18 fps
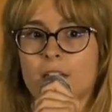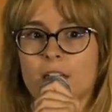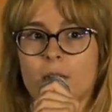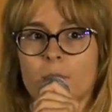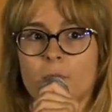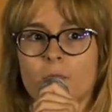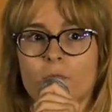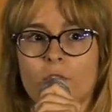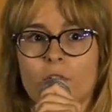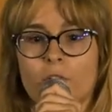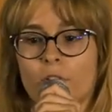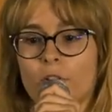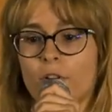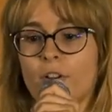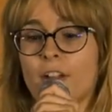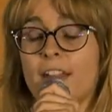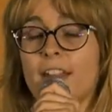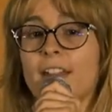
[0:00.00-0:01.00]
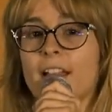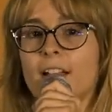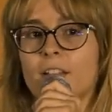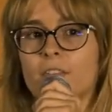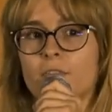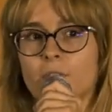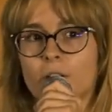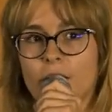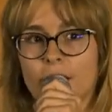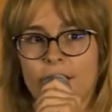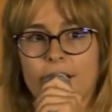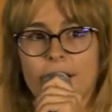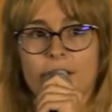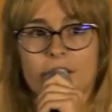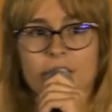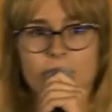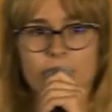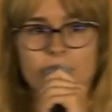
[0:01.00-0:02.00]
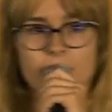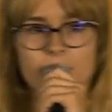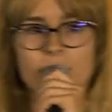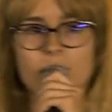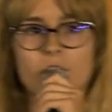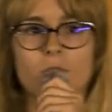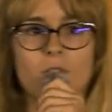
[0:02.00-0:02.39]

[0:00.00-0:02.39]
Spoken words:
time for caring activities,